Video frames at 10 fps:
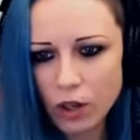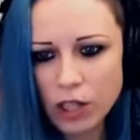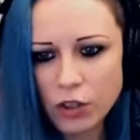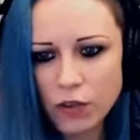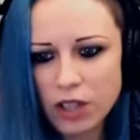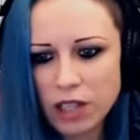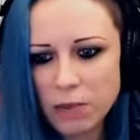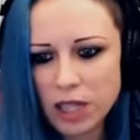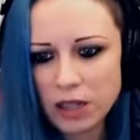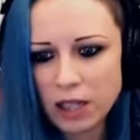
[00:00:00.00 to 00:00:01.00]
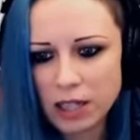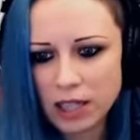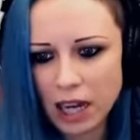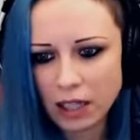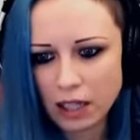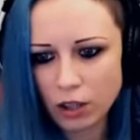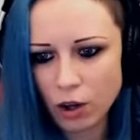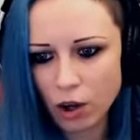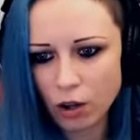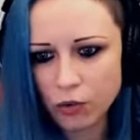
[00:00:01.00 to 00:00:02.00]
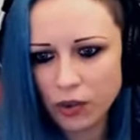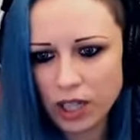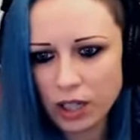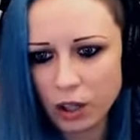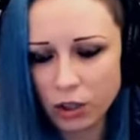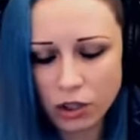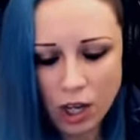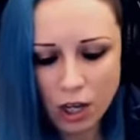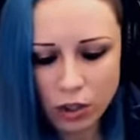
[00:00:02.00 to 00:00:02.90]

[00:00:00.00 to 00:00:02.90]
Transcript: quest, so we immediately starting all three heroes.